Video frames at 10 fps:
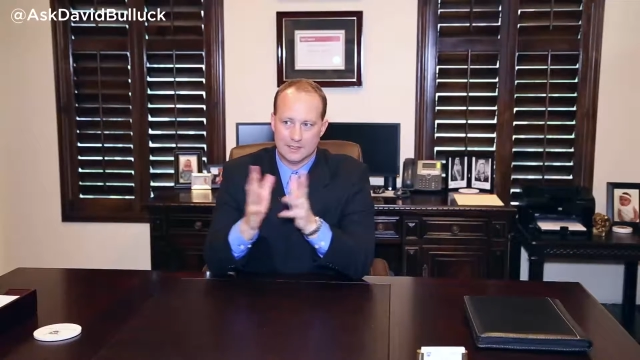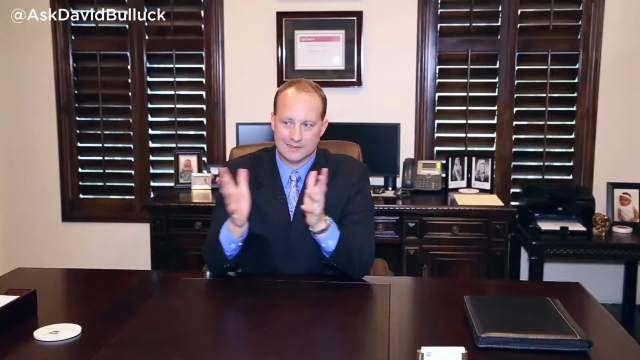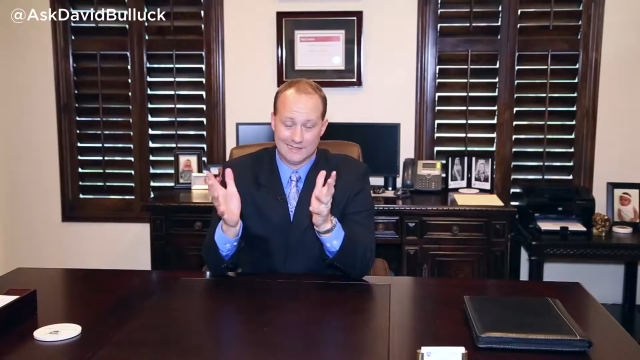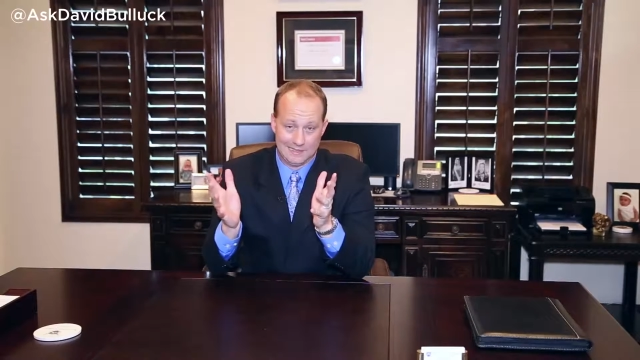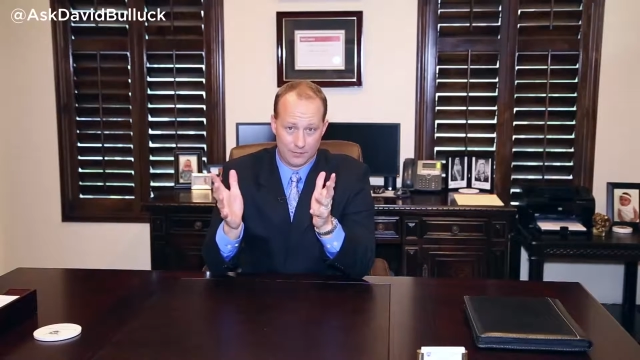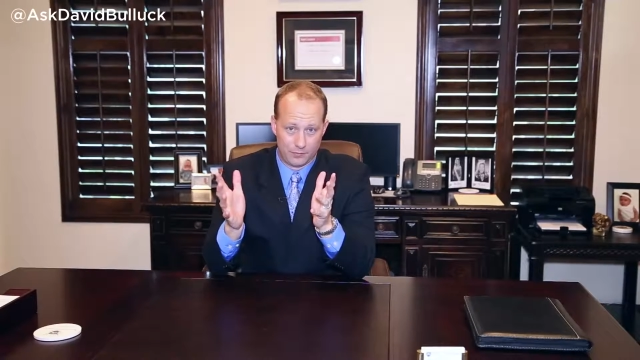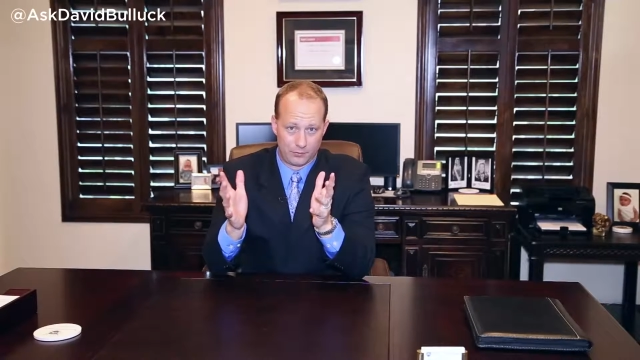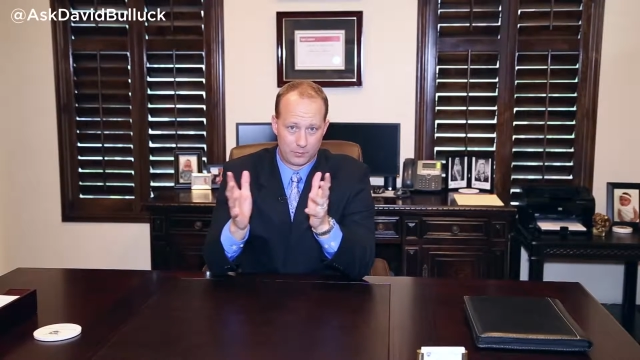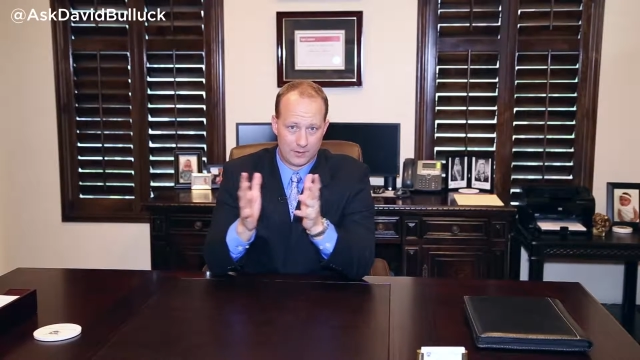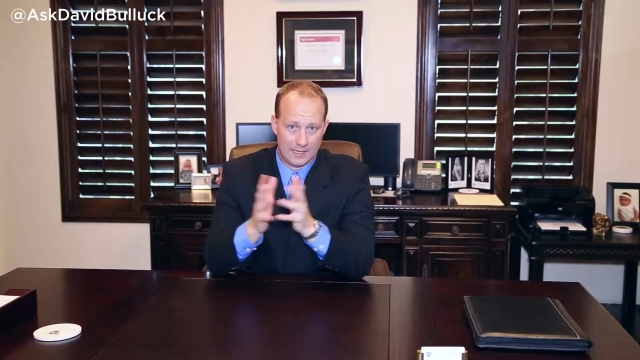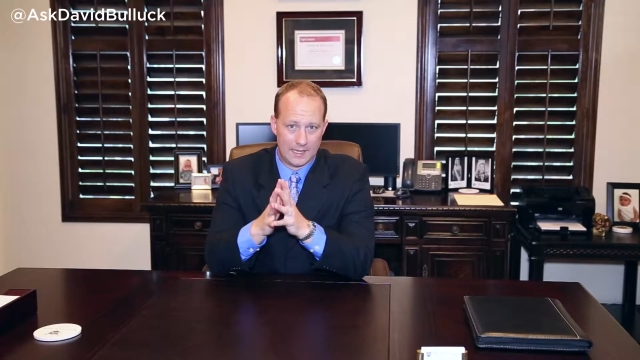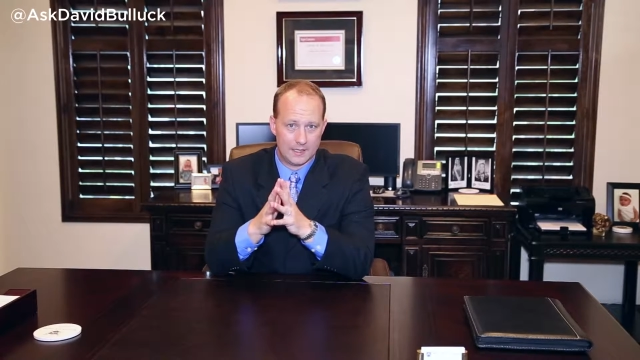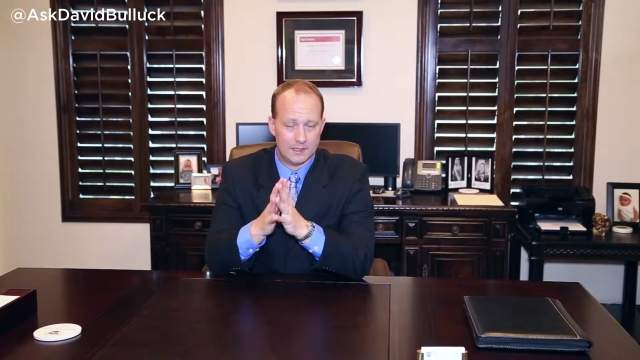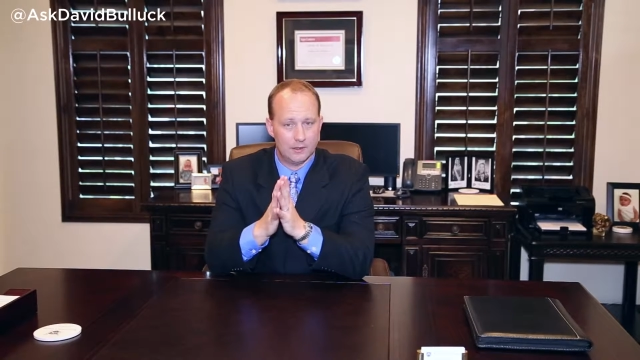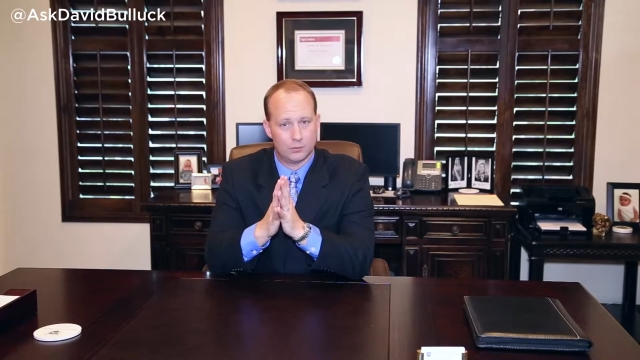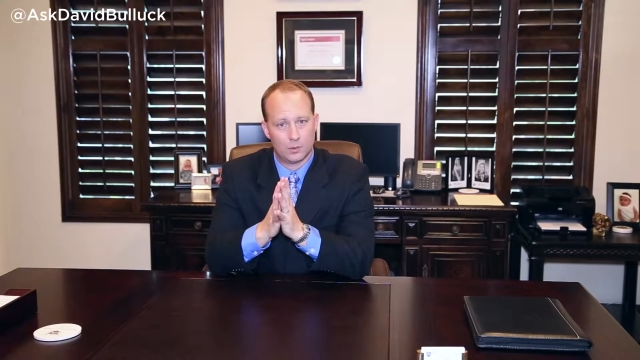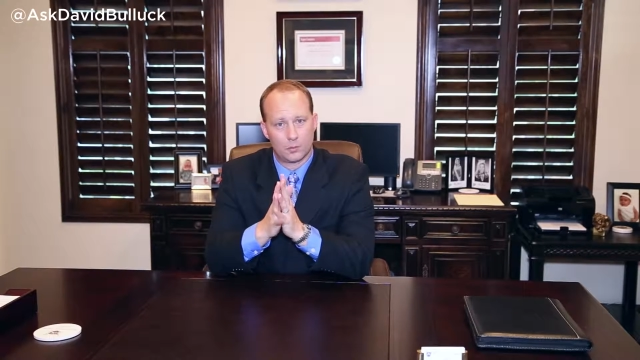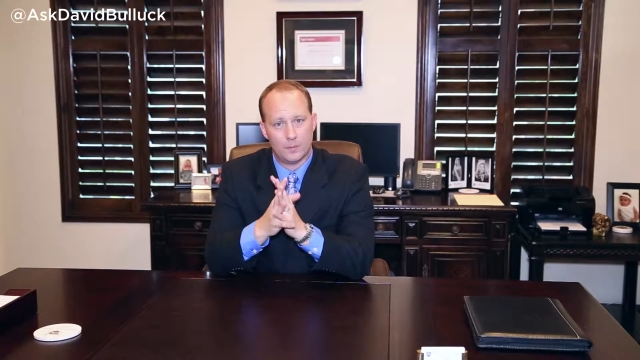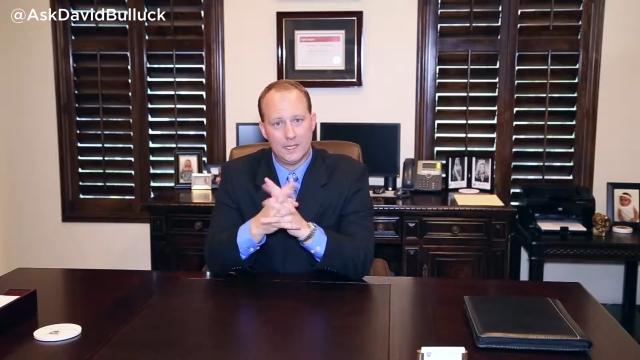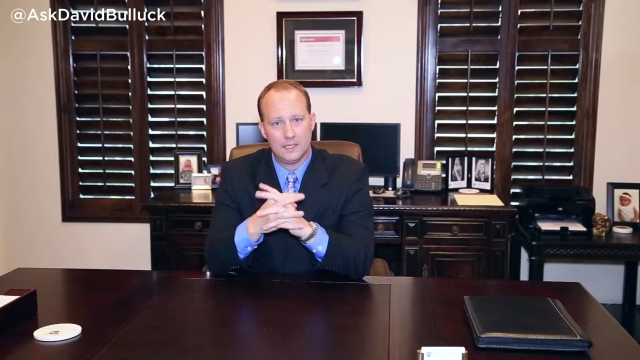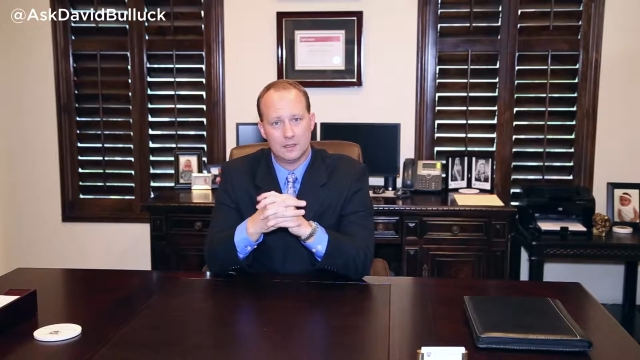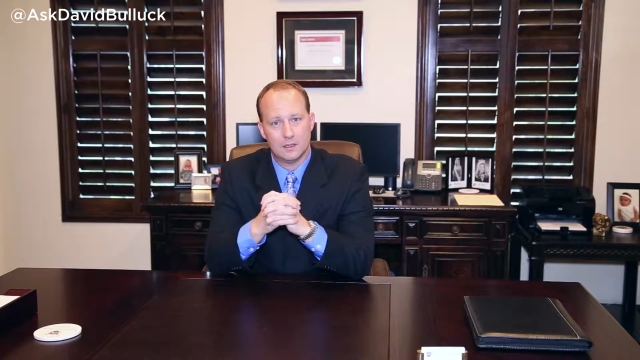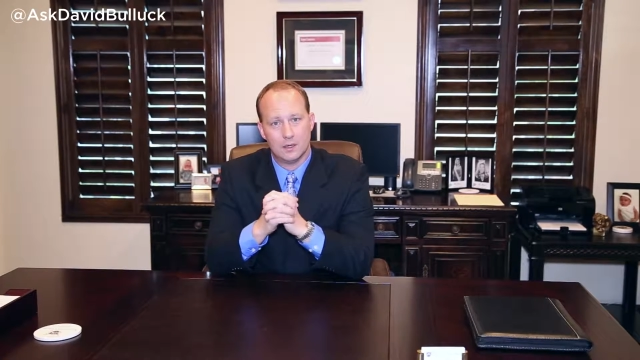The difference with that is when we're making an